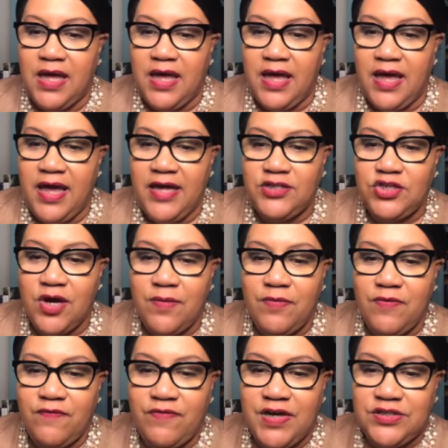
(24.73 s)
HR
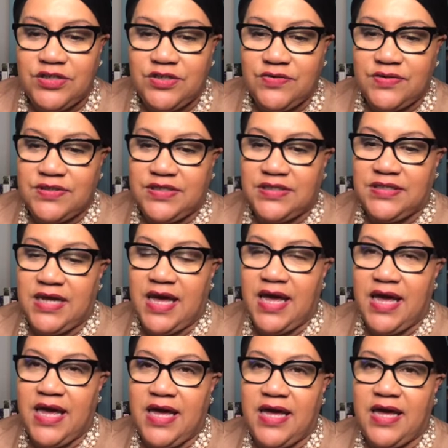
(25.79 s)
professionals
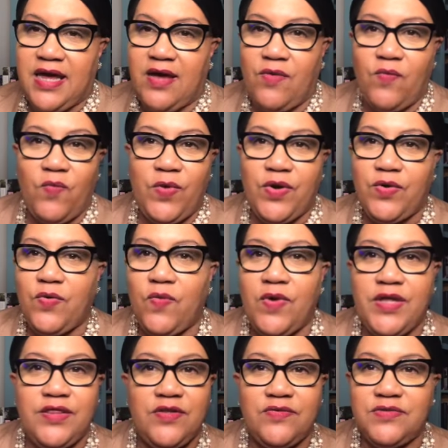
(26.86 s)
today, we're
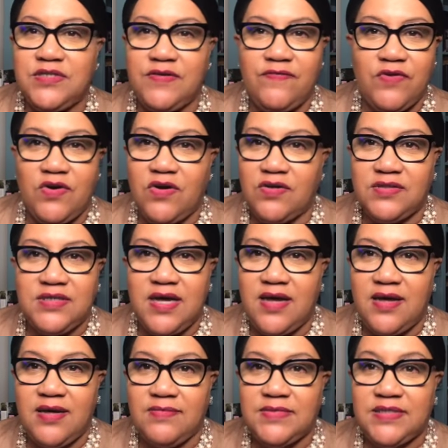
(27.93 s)
going through difficult
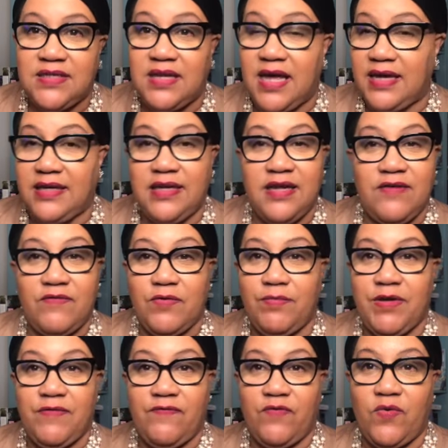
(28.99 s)
times like never
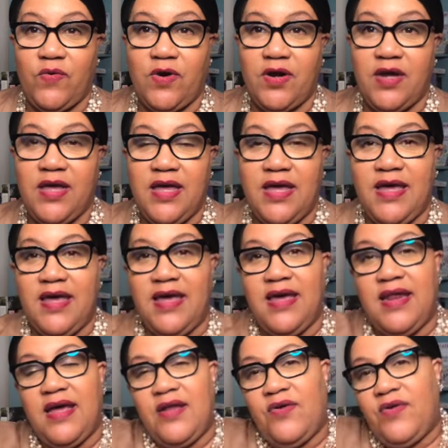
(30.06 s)
before.
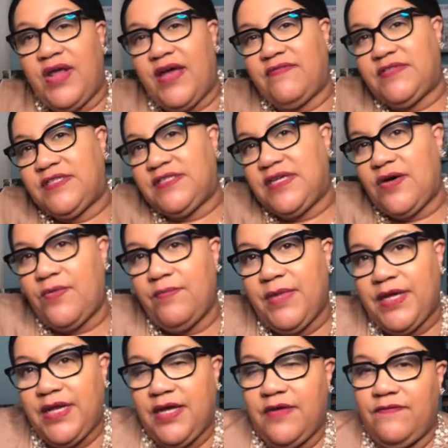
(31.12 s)
And I don't have to tell
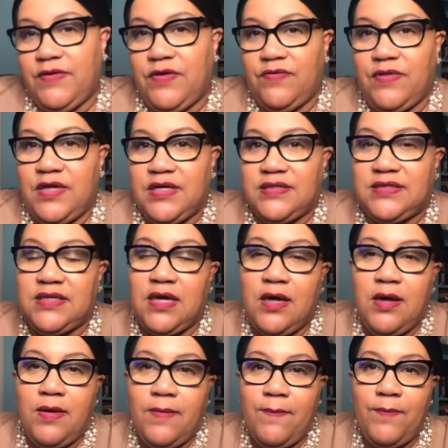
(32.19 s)
many of you this,
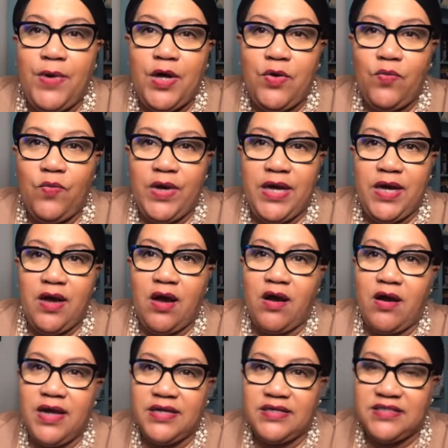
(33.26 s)
but we are
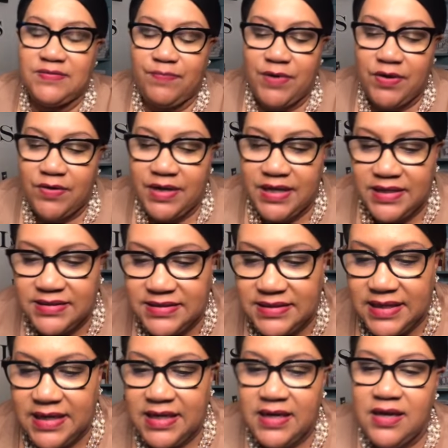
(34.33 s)

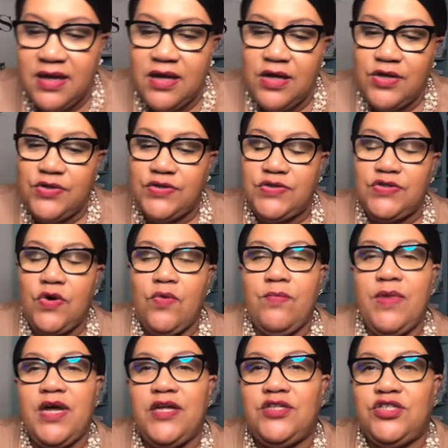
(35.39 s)
experiencing so
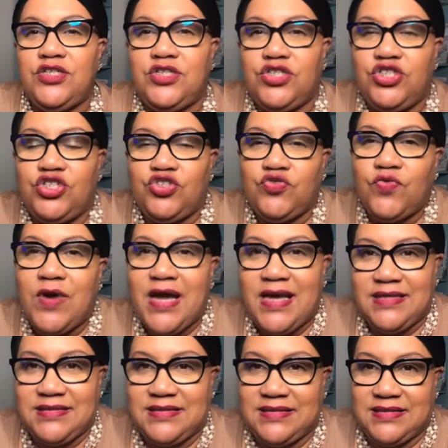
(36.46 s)
much
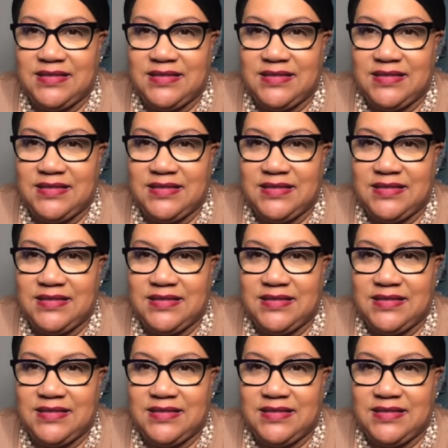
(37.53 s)
stress